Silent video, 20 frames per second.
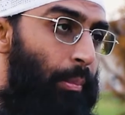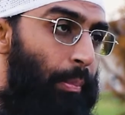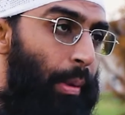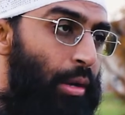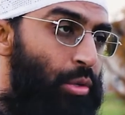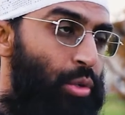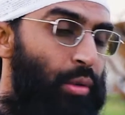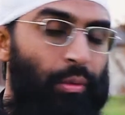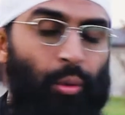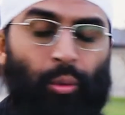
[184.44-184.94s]

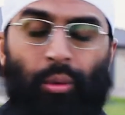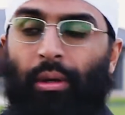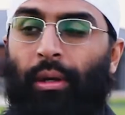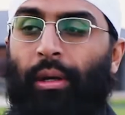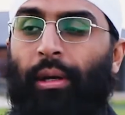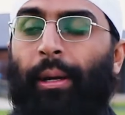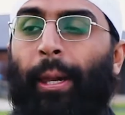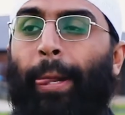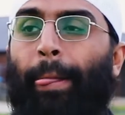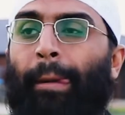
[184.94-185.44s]
parts of the
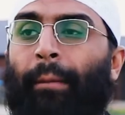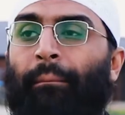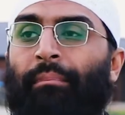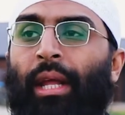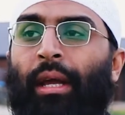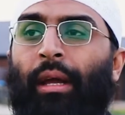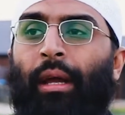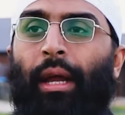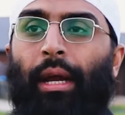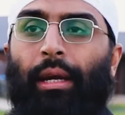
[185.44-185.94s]
world.
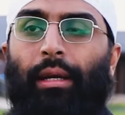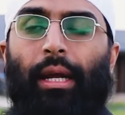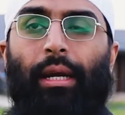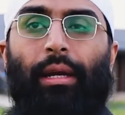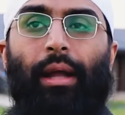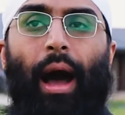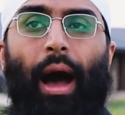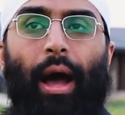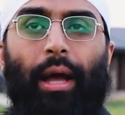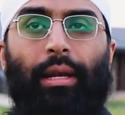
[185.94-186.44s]
It
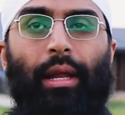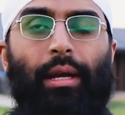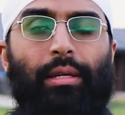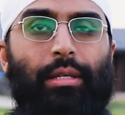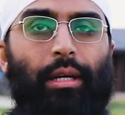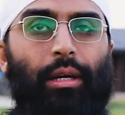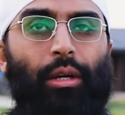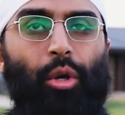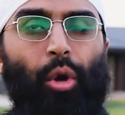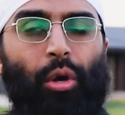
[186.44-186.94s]

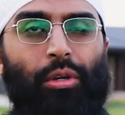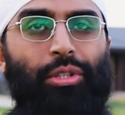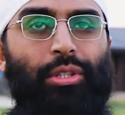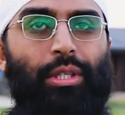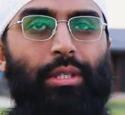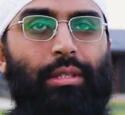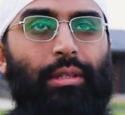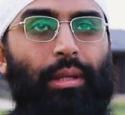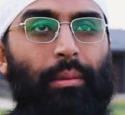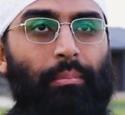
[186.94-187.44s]
highlighted not
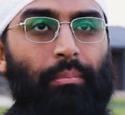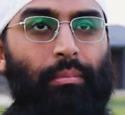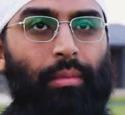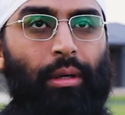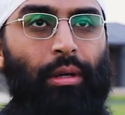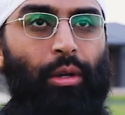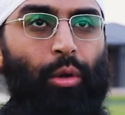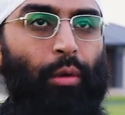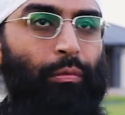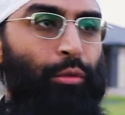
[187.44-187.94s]
just the
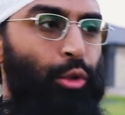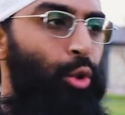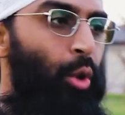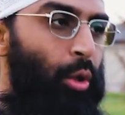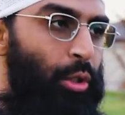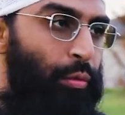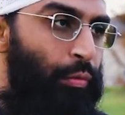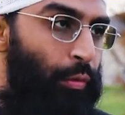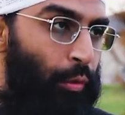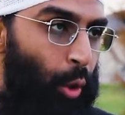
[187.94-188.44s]
murder of
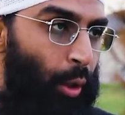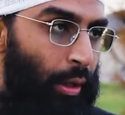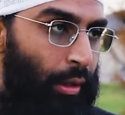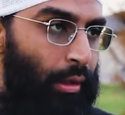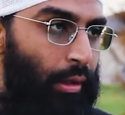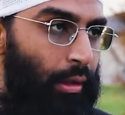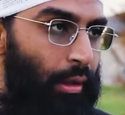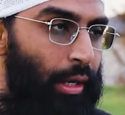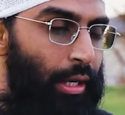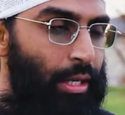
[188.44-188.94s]
George Floyd.
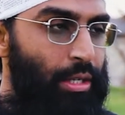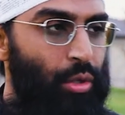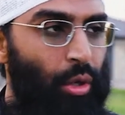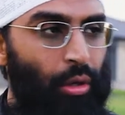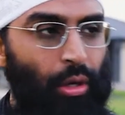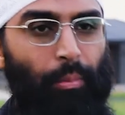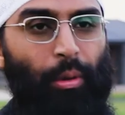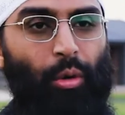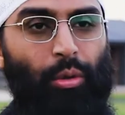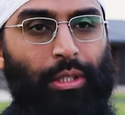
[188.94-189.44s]
It is
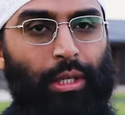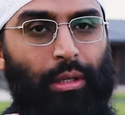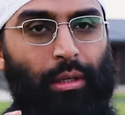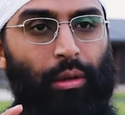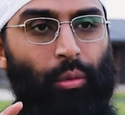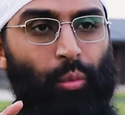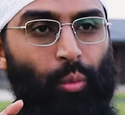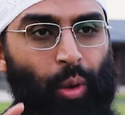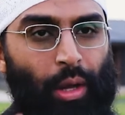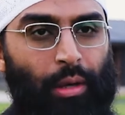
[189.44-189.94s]
not about that
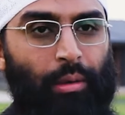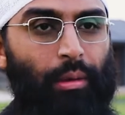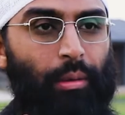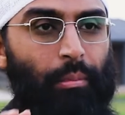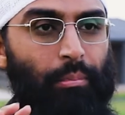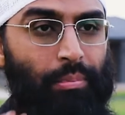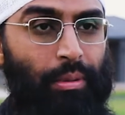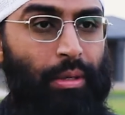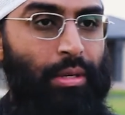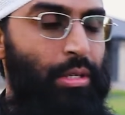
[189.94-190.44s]
one
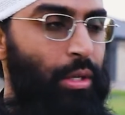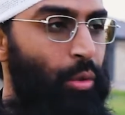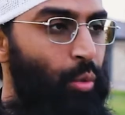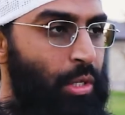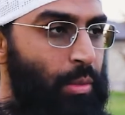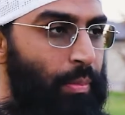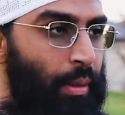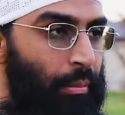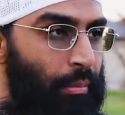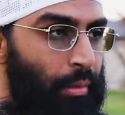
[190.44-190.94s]
person who
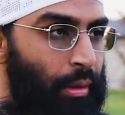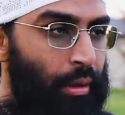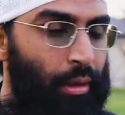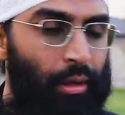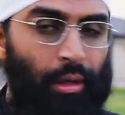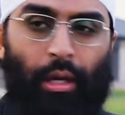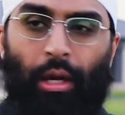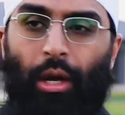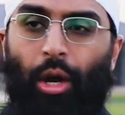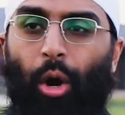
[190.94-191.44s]
has been
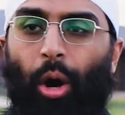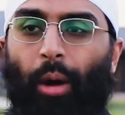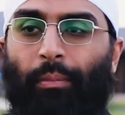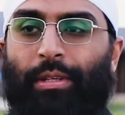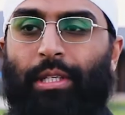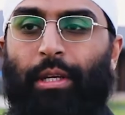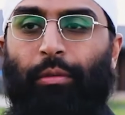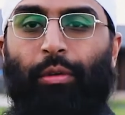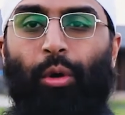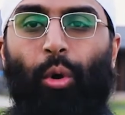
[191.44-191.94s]
murdered.
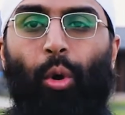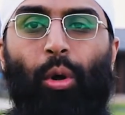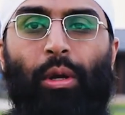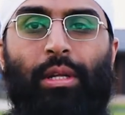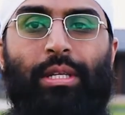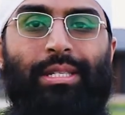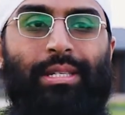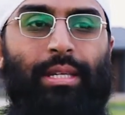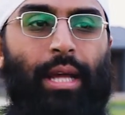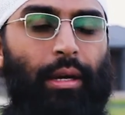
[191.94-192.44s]
Obviously, we all
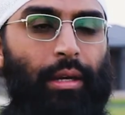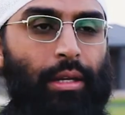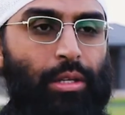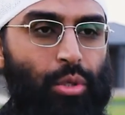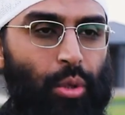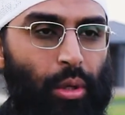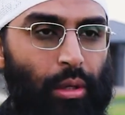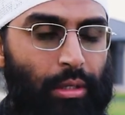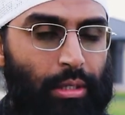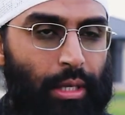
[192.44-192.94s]
stand in
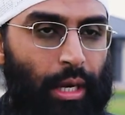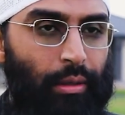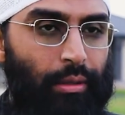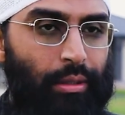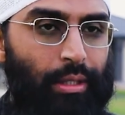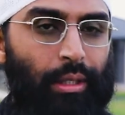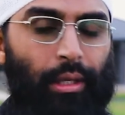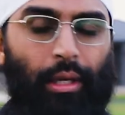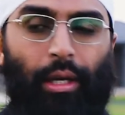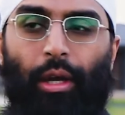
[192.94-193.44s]

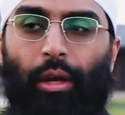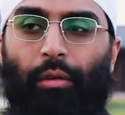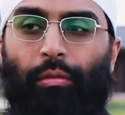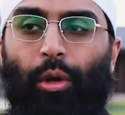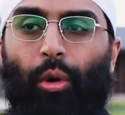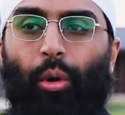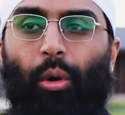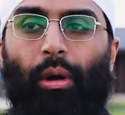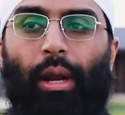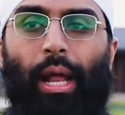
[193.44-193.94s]
solidarity. We
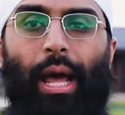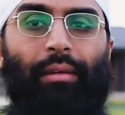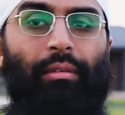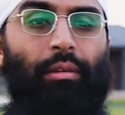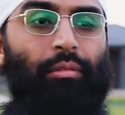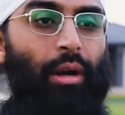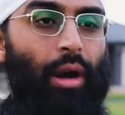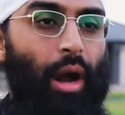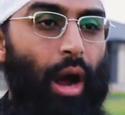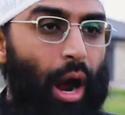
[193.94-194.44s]
all have
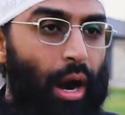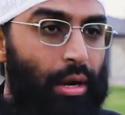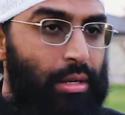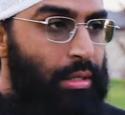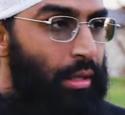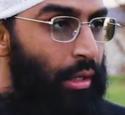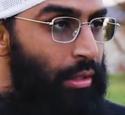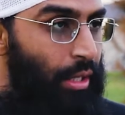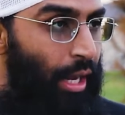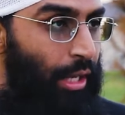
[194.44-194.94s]
our hearts
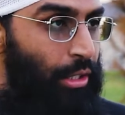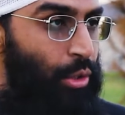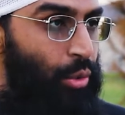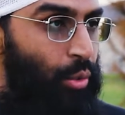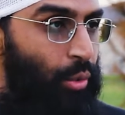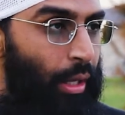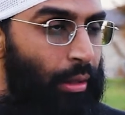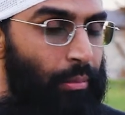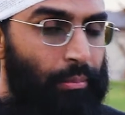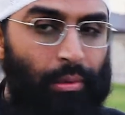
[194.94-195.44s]
attached to
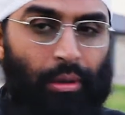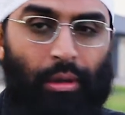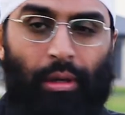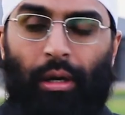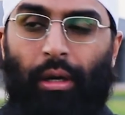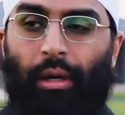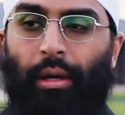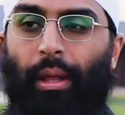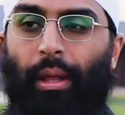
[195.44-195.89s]
that murder,